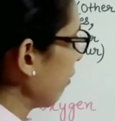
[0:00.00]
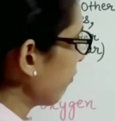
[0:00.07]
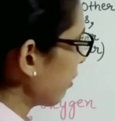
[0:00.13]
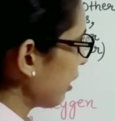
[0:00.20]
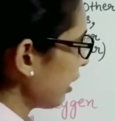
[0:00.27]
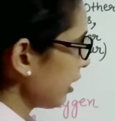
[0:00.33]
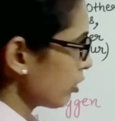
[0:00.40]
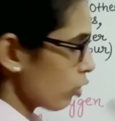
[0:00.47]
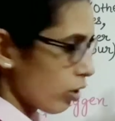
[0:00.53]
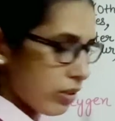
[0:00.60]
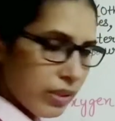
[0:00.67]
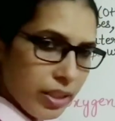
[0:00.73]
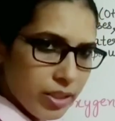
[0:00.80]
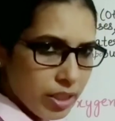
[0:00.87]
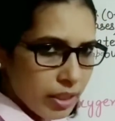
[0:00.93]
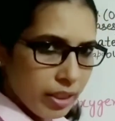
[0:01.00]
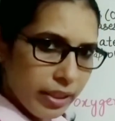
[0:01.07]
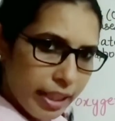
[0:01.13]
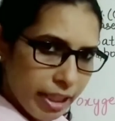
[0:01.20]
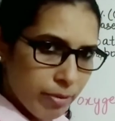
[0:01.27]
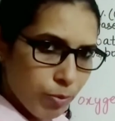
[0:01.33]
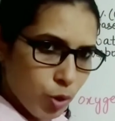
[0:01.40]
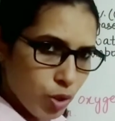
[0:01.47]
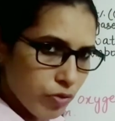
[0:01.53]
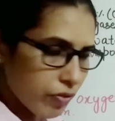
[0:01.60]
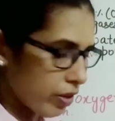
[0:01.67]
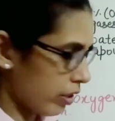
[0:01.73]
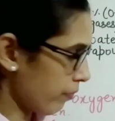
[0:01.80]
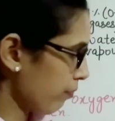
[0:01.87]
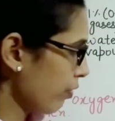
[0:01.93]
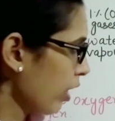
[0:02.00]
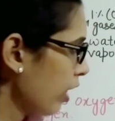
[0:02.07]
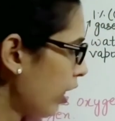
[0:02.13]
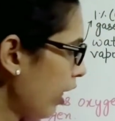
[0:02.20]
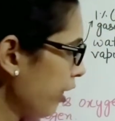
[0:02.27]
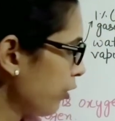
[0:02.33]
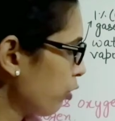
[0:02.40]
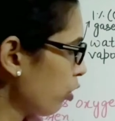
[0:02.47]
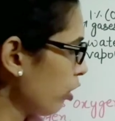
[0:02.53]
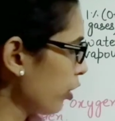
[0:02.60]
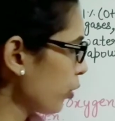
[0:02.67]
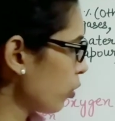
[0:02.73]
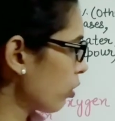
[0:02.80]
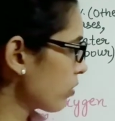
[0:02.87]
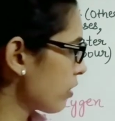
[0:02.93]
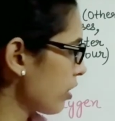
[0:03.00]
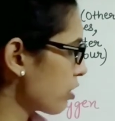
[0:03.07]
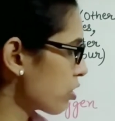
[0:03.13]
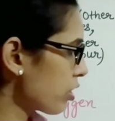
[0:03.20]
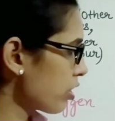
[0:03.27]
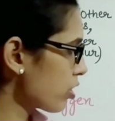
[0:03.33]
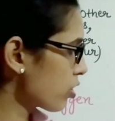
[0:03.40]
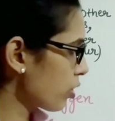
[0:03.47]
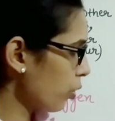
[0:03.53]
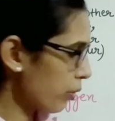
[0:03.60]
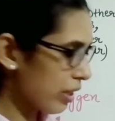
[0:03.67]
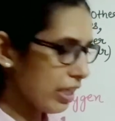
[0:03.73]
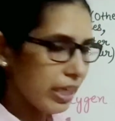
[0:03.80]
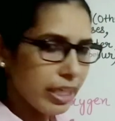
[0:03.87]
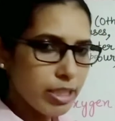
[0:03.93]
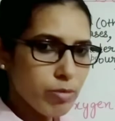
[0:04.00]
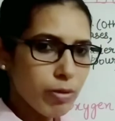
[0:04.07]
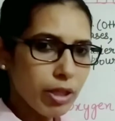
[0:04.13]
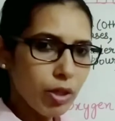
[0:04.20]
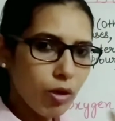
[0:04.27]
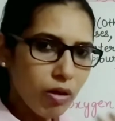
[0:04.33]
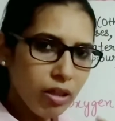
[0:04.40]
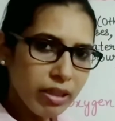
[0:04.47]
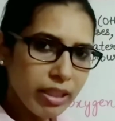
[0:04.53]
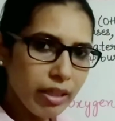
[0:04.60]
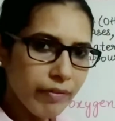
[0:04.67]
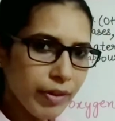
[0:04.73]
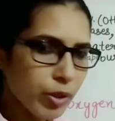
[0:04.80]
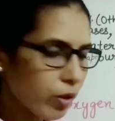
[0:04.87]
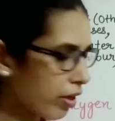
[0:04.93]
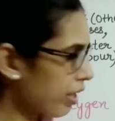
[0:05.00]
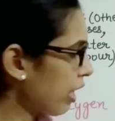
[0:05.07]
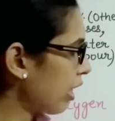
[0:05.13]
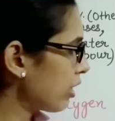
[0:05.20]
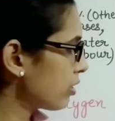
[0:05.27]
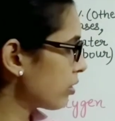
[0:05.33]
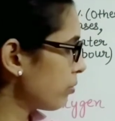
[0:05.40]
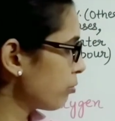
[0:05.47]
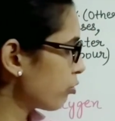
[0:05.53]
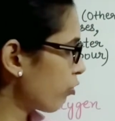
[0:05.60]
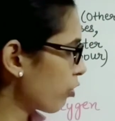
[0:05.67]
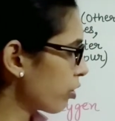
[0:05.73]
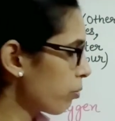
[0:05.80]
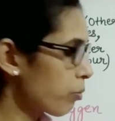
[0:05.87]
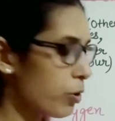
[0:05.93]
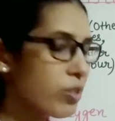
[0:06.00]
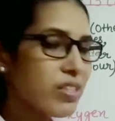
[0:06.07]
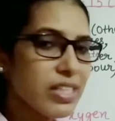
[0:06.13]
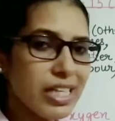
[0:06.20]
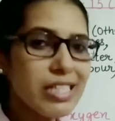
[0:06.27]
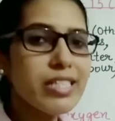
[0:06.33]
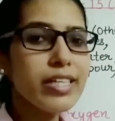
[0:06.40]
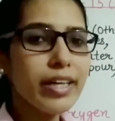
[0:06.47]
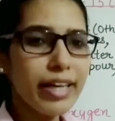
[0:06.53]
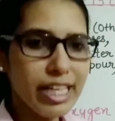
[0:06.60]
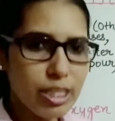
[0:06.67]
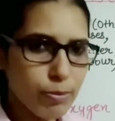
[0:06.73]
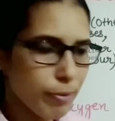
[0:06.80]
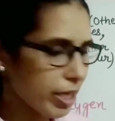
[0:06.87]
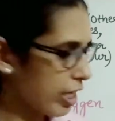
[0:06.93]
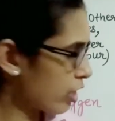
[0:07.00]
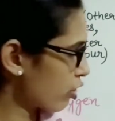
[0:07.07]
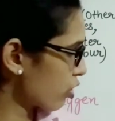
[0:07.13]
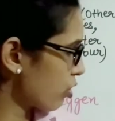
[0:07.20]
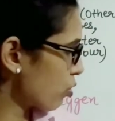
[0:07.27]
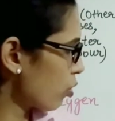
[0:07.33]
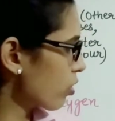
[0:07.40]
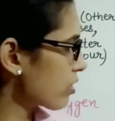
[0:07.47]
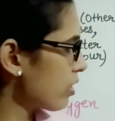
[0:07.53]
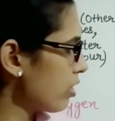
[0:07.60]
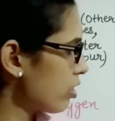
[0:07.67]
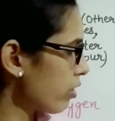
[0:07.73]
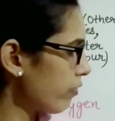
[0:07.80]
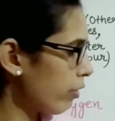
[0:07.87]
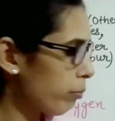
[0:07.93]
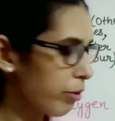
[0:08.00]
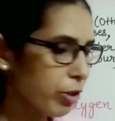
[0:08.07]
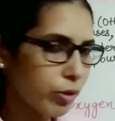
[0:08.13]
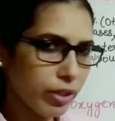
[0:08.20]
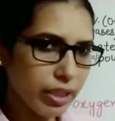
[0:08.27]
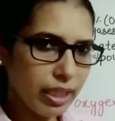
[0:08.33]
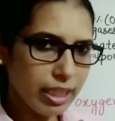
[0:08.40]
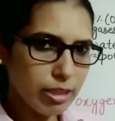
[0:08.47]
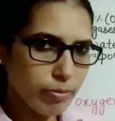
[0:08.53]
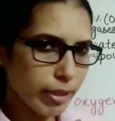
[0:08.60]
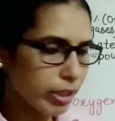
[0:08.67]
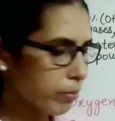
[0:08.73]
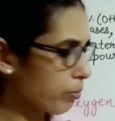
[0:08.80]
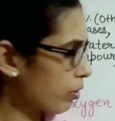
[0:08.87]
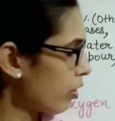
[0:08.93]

and release oxygen in the atmosphere. I told you oxygen is utilized by all the living organisms for the process respiration. So oxygen will be utilized